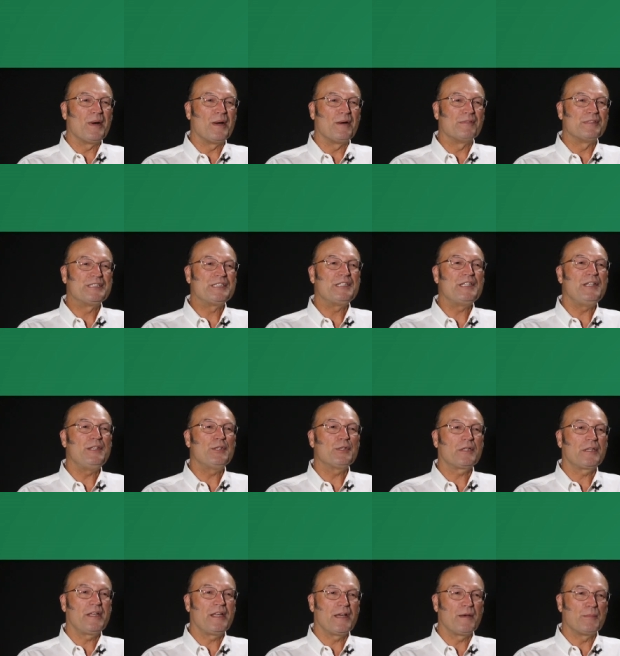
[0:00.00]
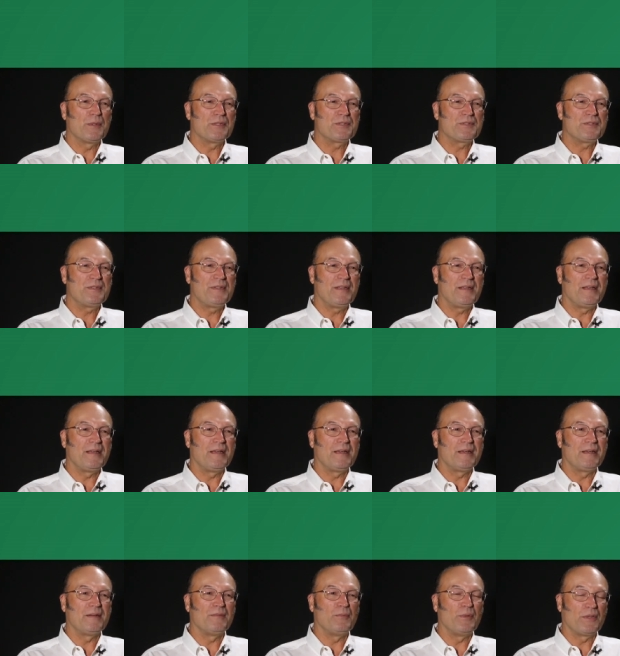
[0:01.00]
a senior chemist
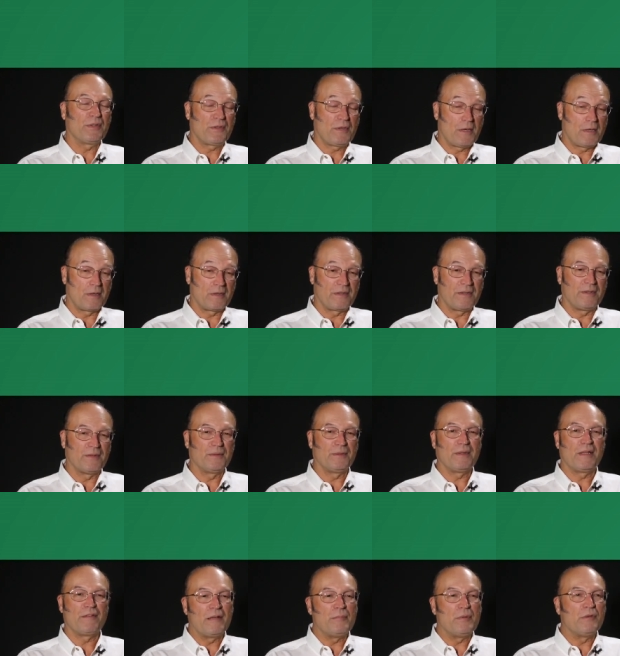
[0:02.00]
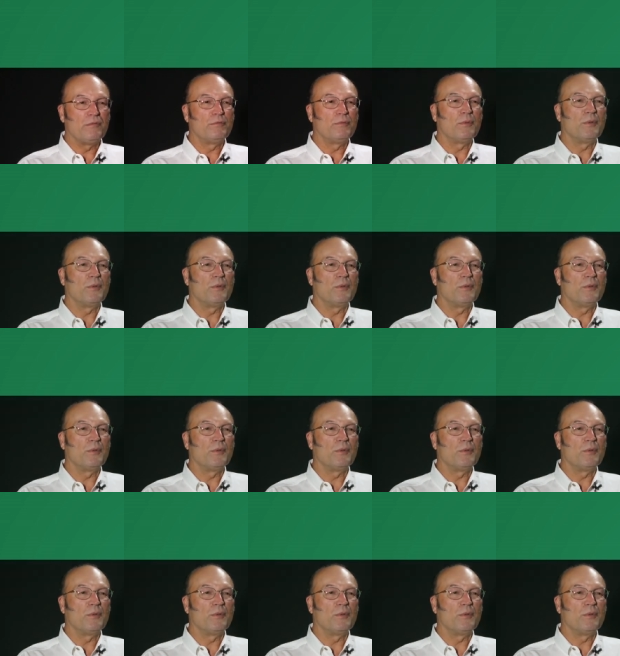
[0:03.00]
eh, with Cargill. I've been